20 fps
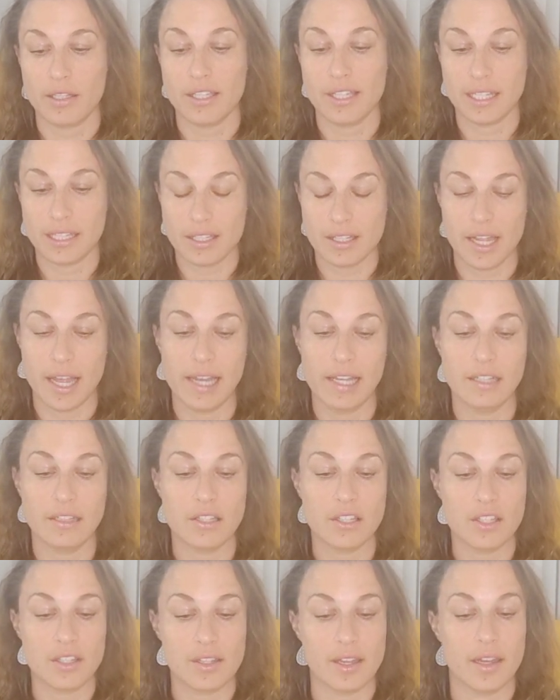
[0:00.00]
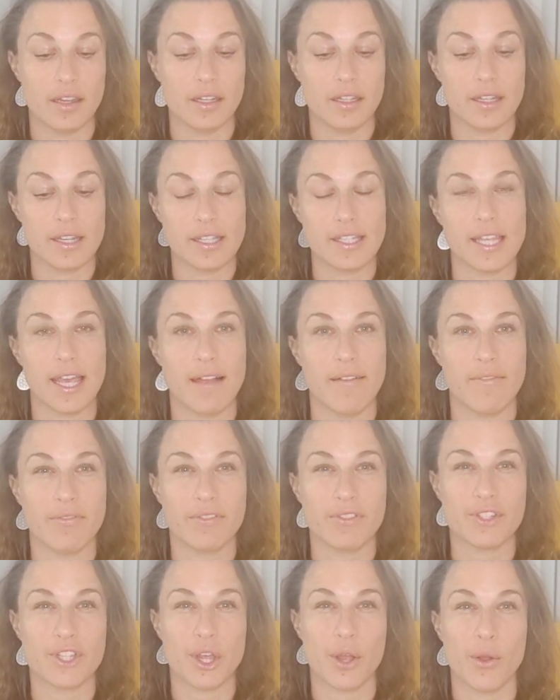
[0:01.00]
sextiling the sun in the
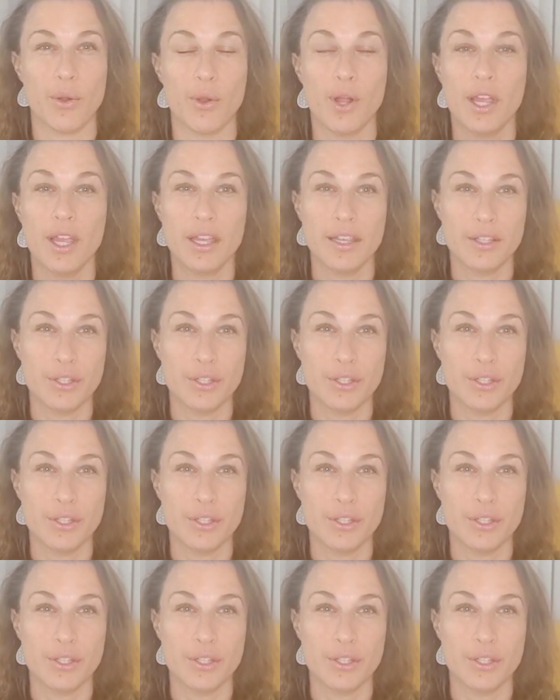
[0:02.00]
10th so